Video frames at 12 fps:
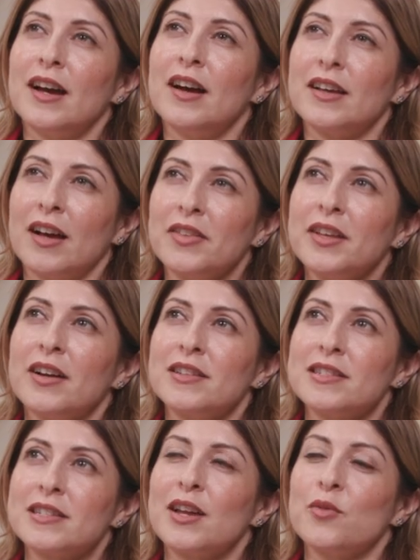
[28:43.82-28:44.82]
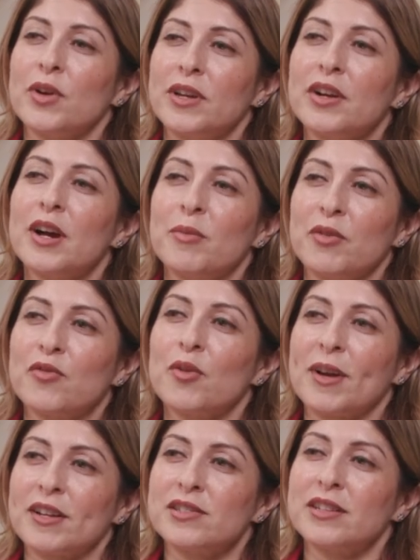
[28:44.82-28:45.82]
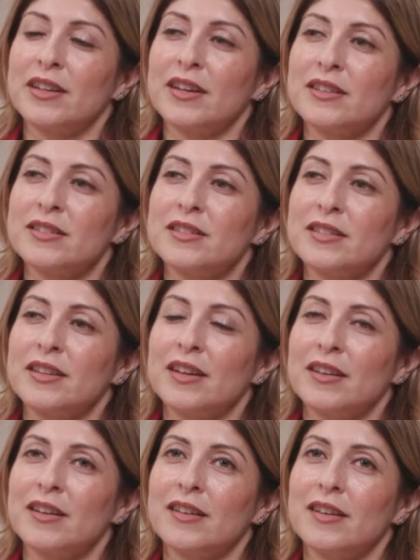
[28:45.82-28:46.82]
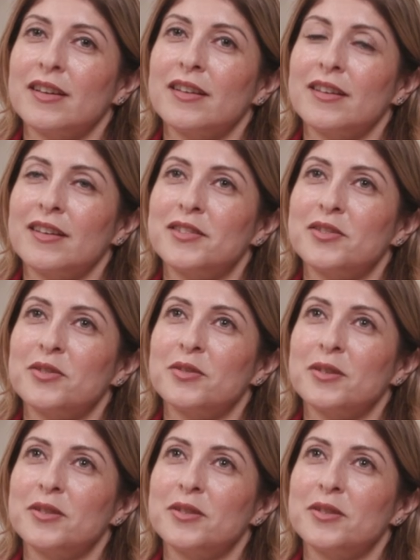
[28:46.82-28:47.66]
I think I understand where you're coming from, actually. Yes. Yeah. I do.